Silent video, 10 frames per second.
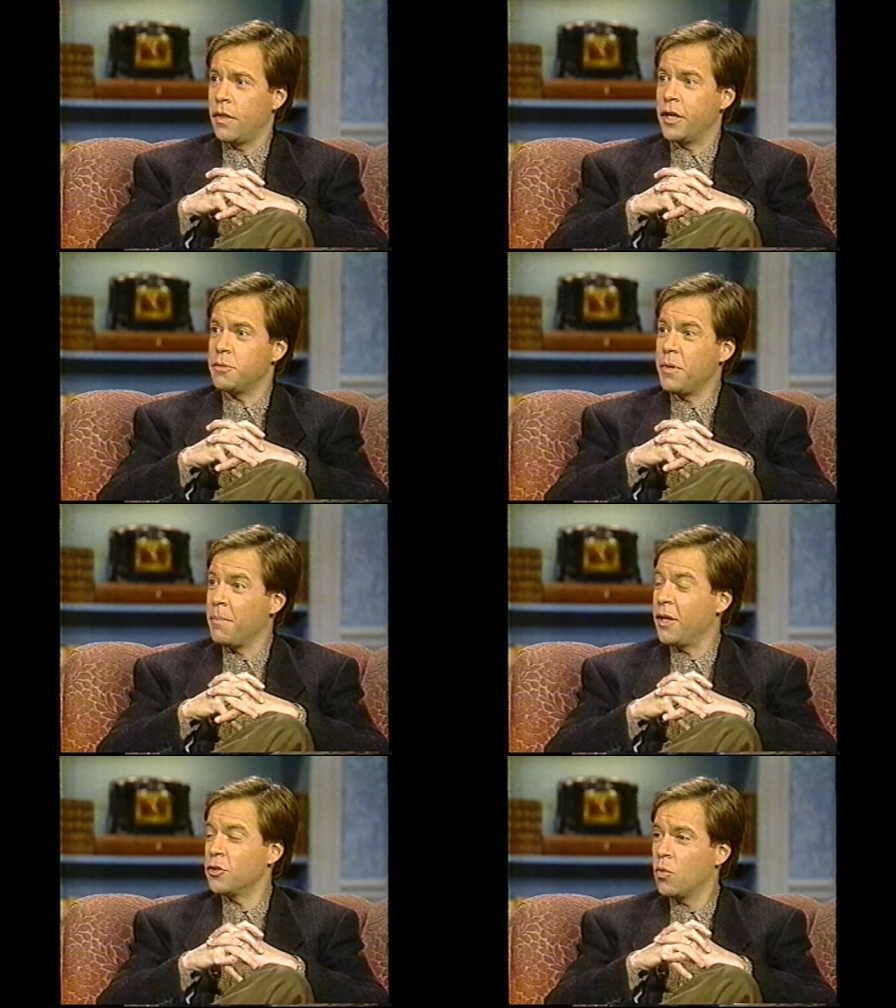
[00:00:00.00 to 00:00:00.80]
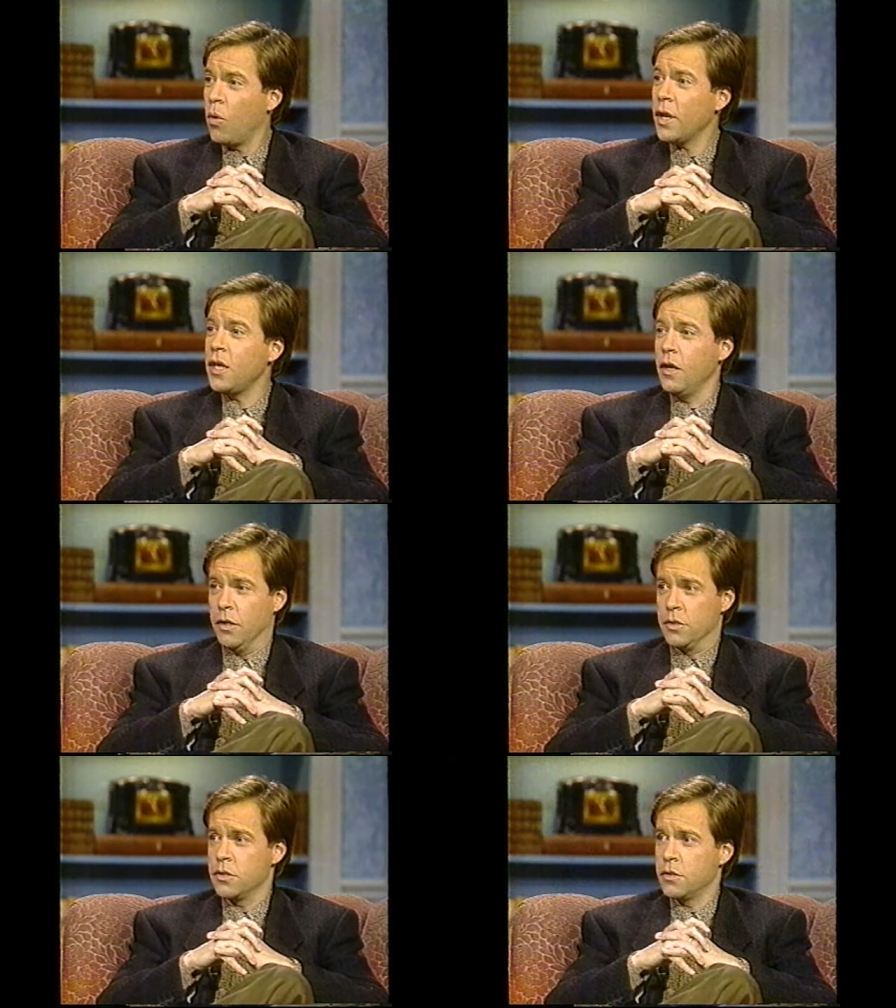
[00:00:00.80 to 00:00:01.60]
that it's been about 20
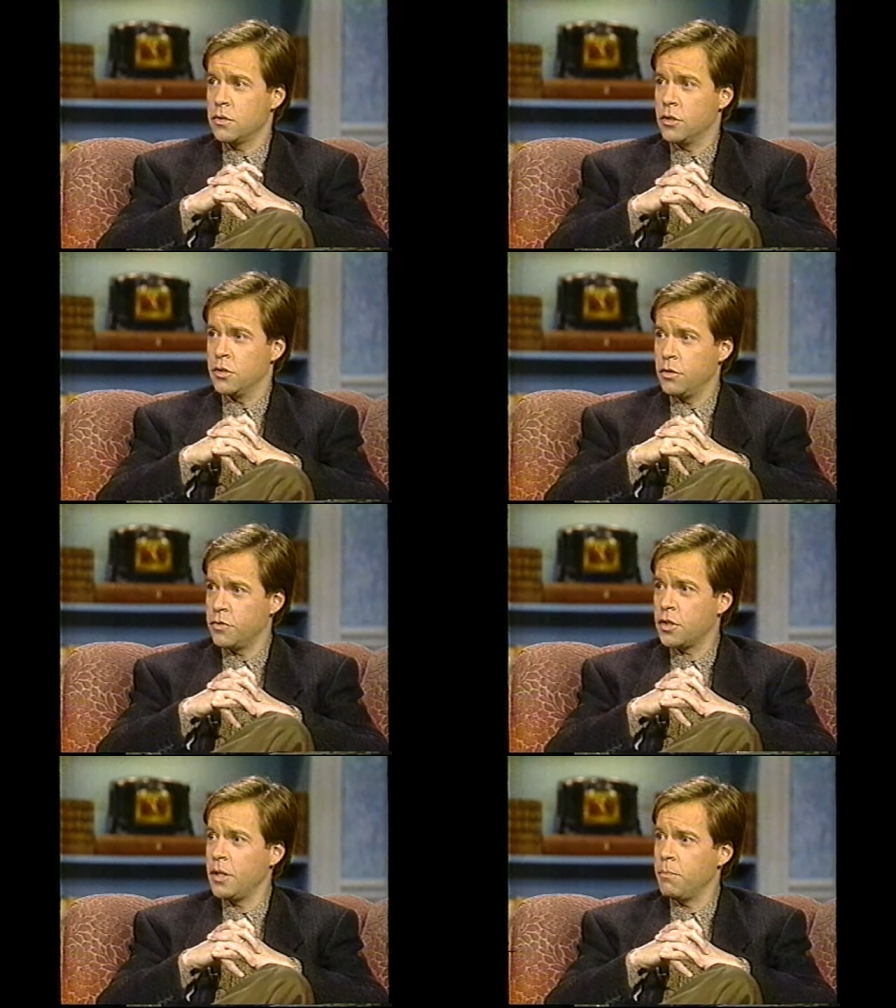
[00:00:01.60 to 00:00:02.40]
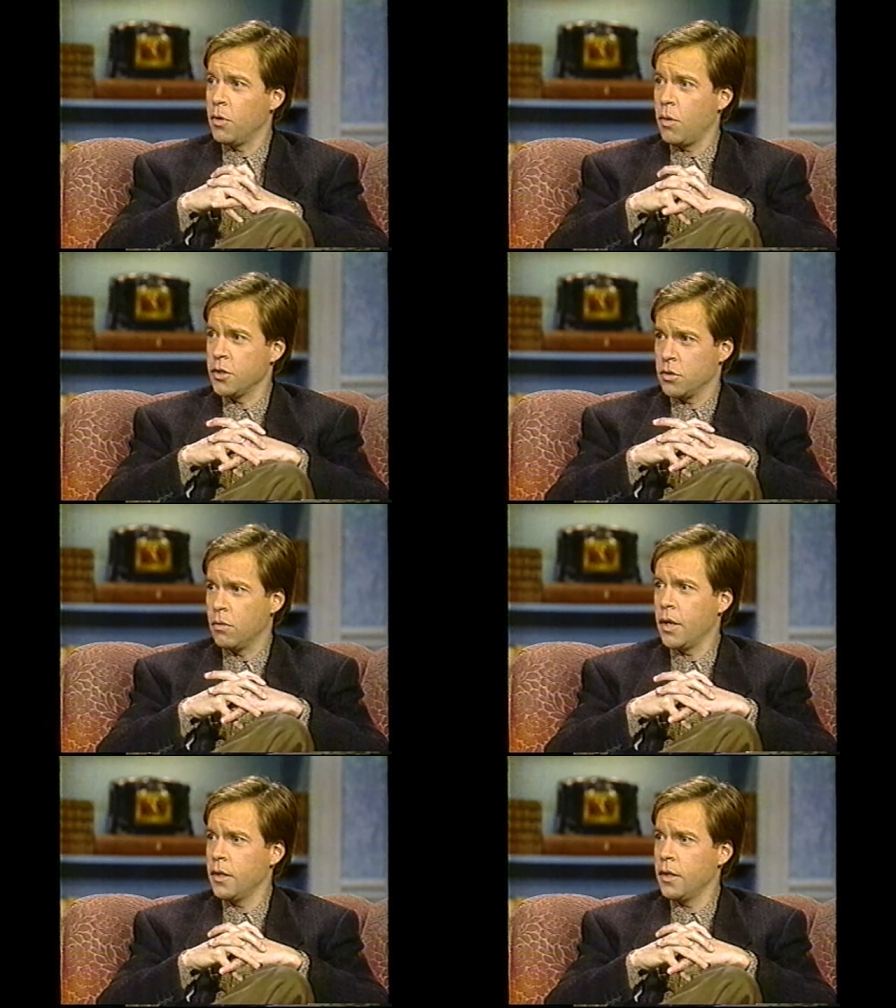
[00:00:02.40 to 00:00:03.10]
years since you've seen Bill Russell, right?